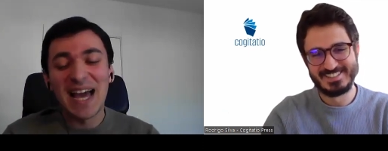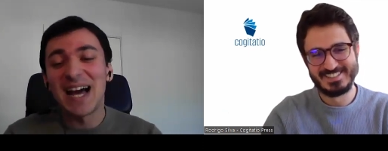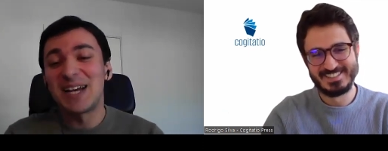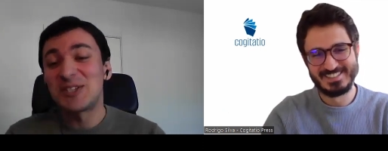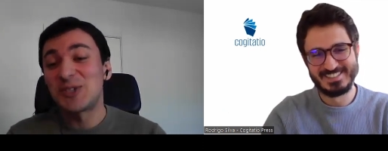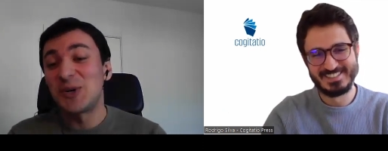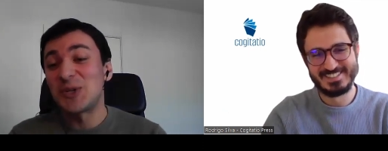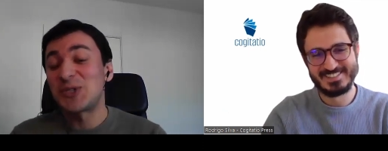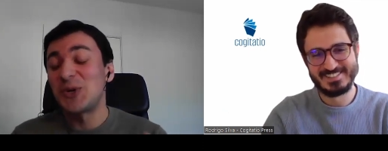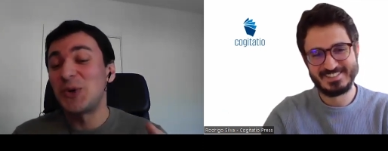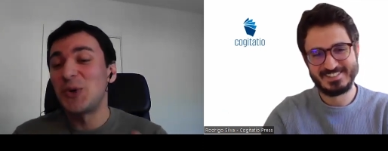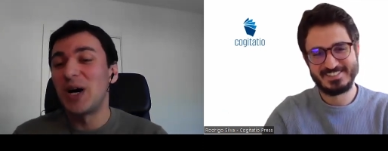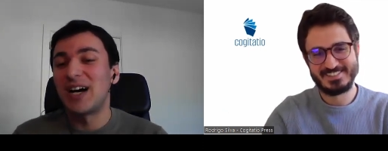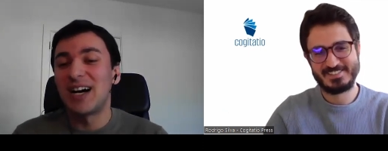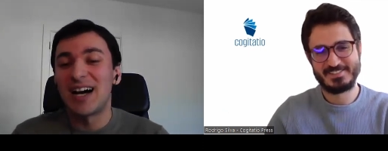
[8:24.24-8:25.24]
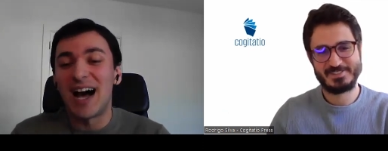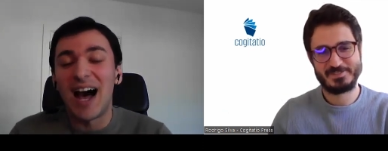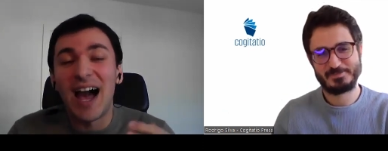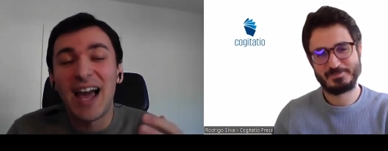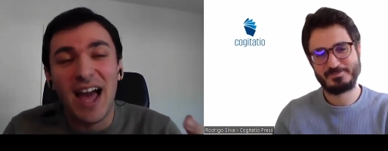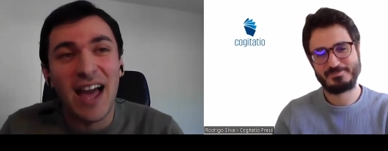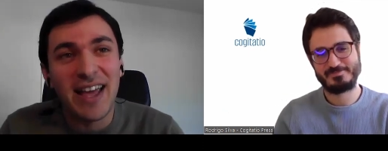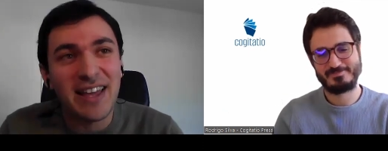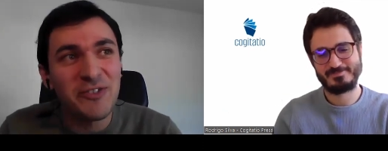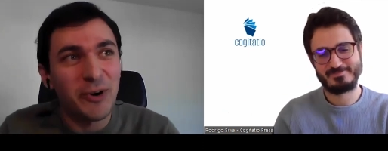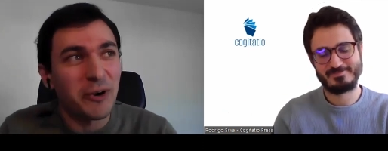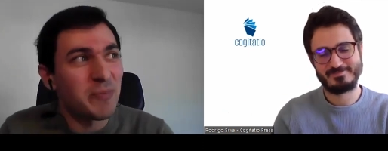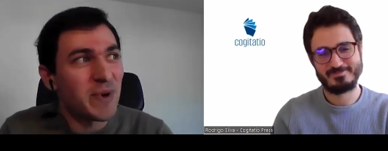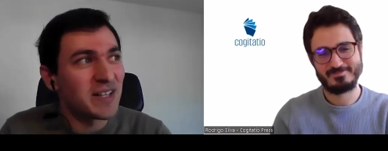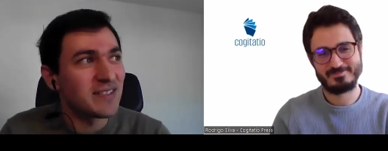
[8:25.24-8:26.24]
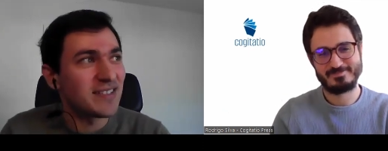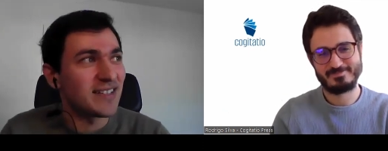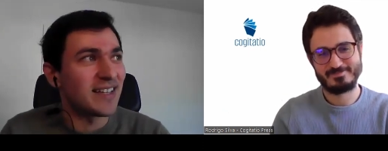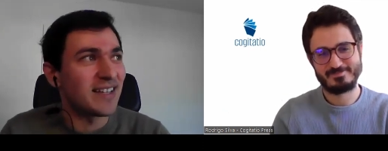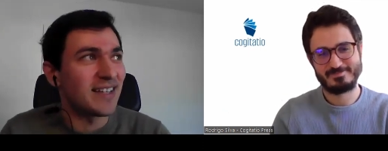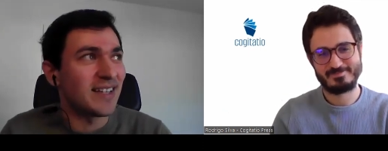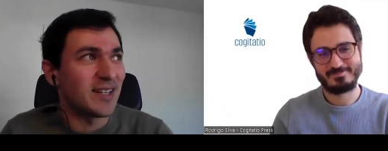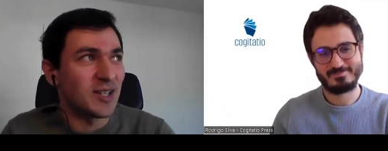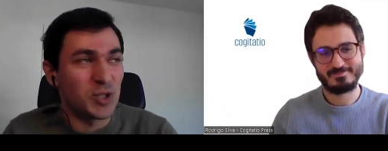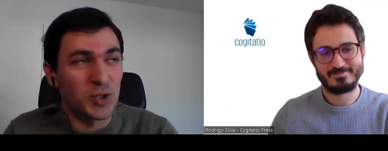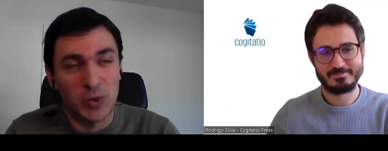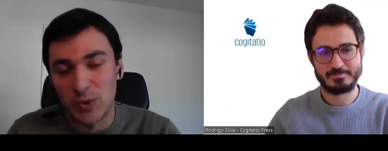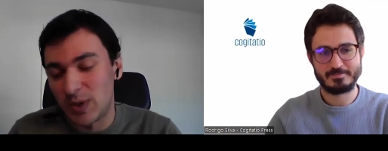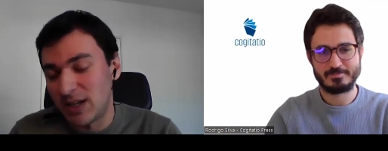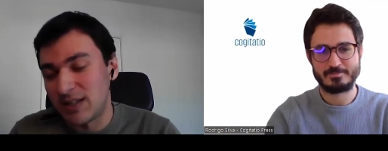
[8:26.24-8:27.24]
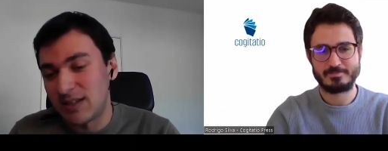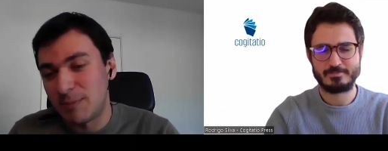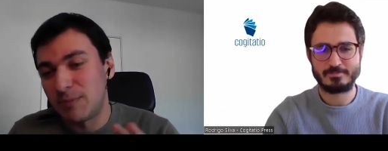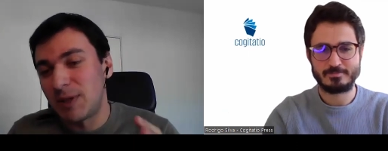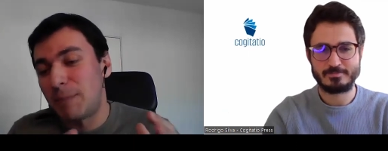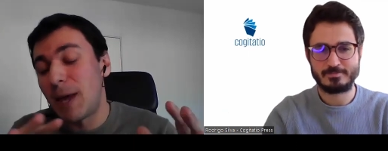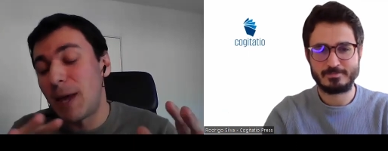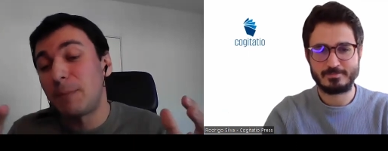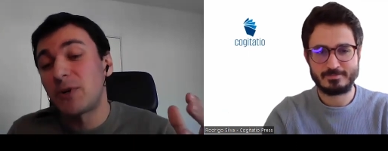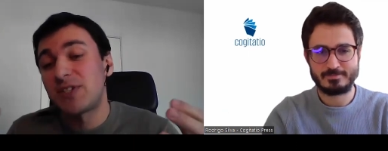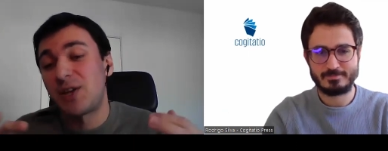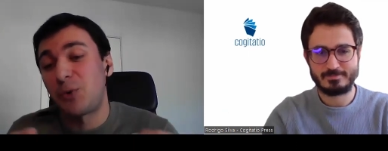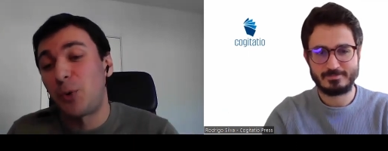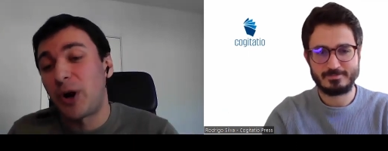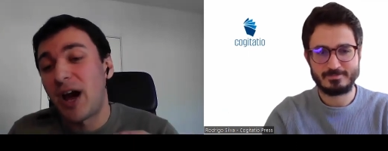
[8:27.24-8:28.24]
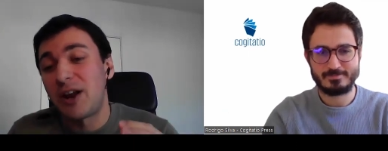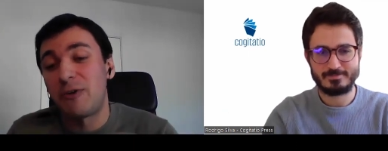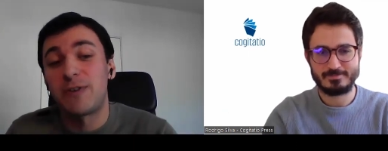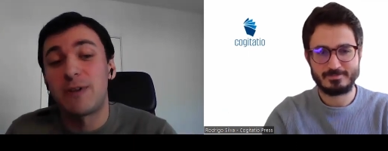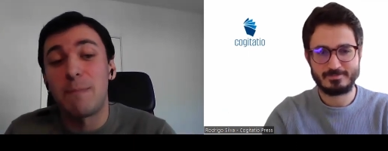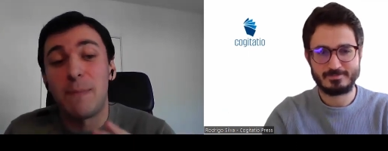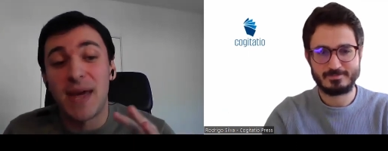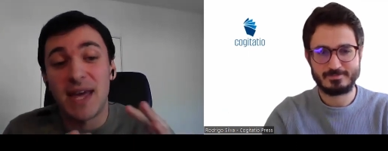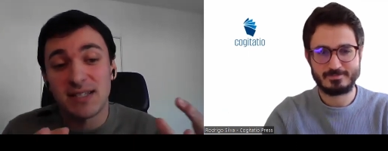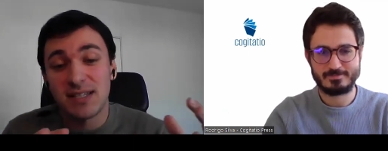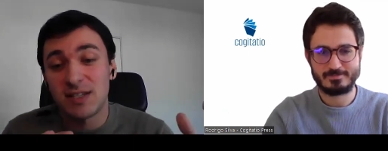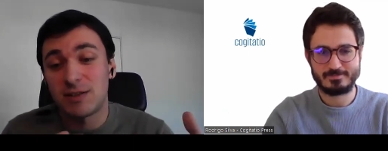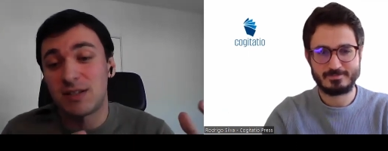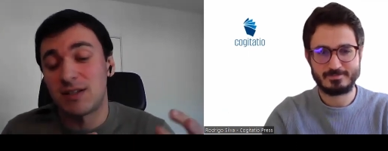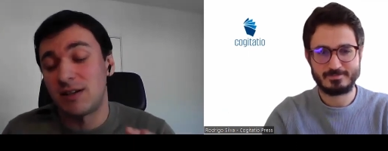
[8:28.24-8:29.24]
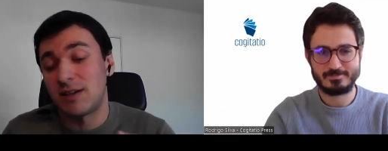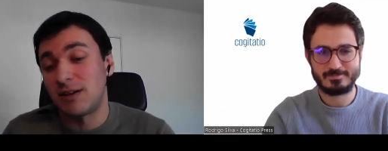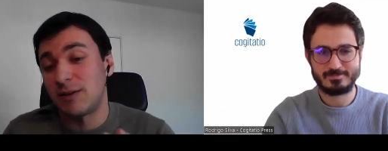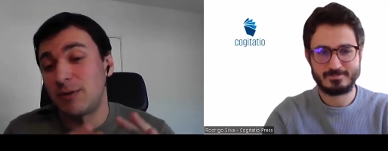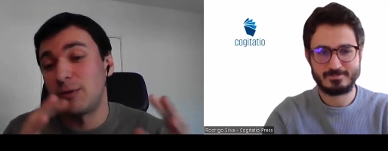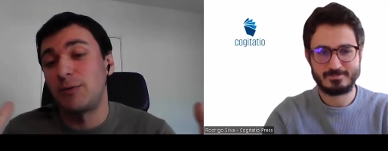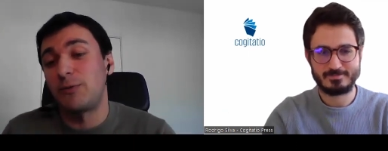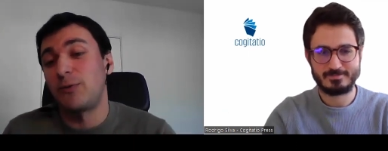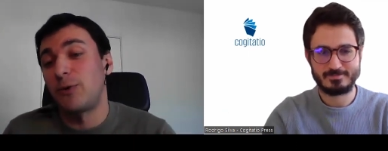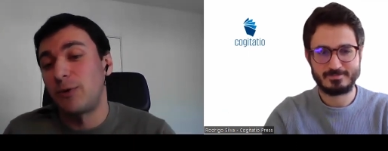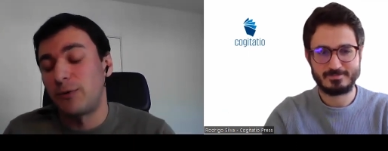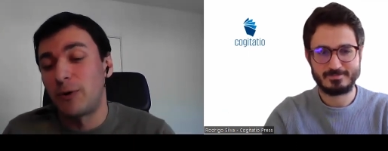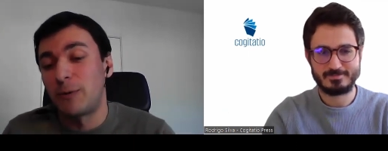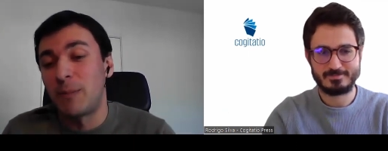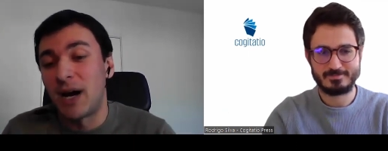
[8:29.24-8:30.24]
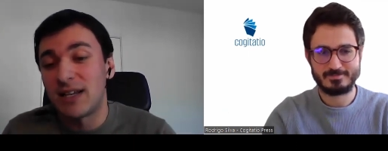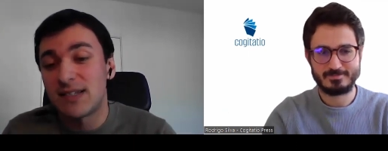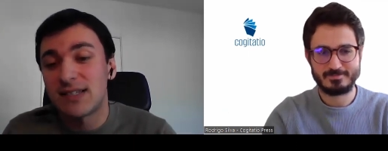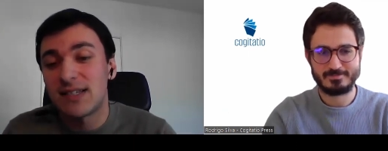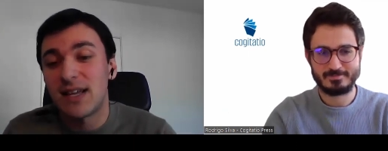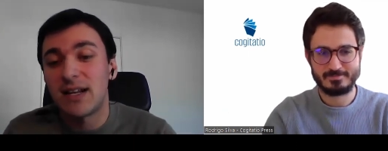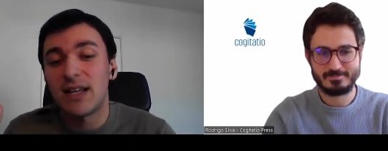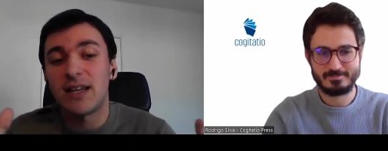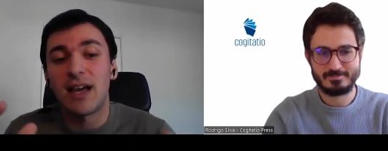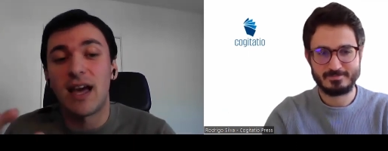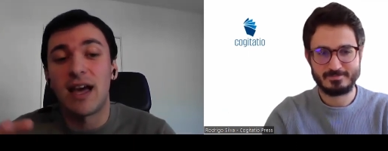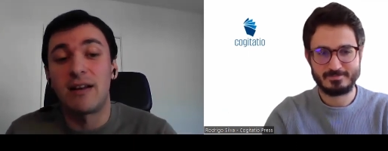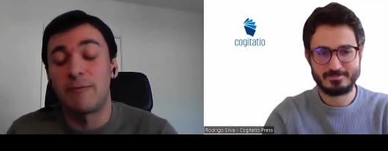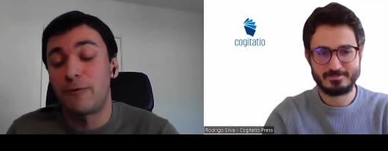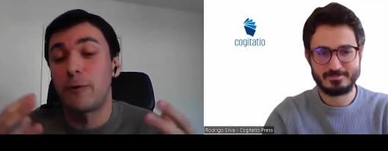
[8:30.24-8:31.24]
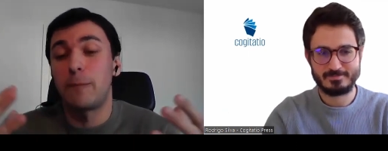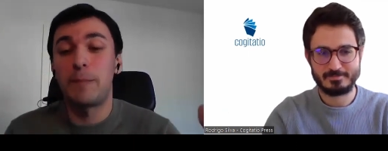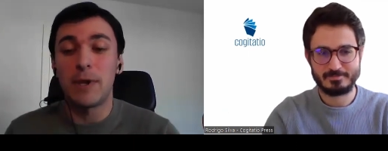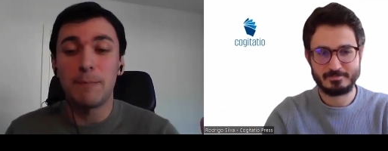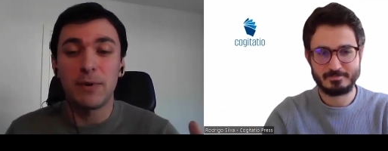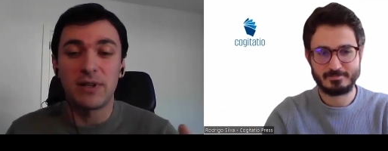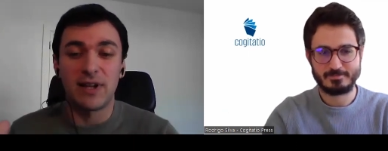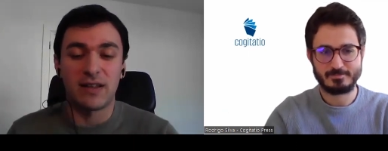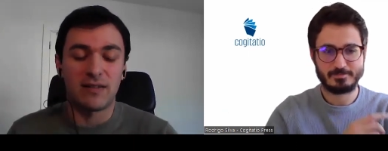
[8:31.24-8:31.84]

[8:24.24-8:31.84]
Speaker 1: well, yeah. So, so uh, I I can recommend uh, so the, the, papers that were kind of the basis uh, for for my study and for people